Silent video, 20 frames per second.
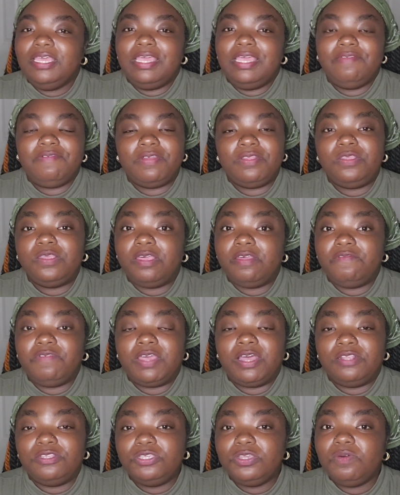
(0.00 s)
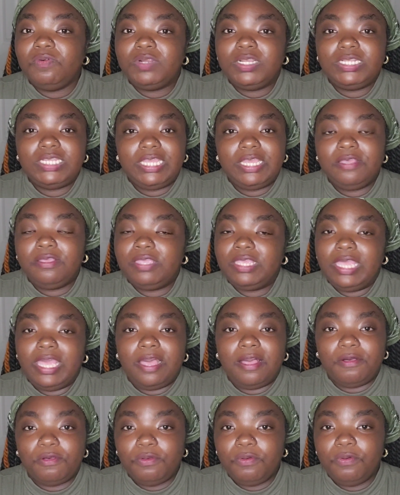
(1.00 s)
If you if y'all do want to date,
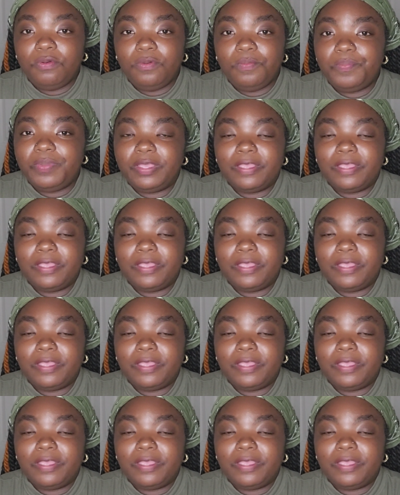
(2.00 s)
yeah, cool.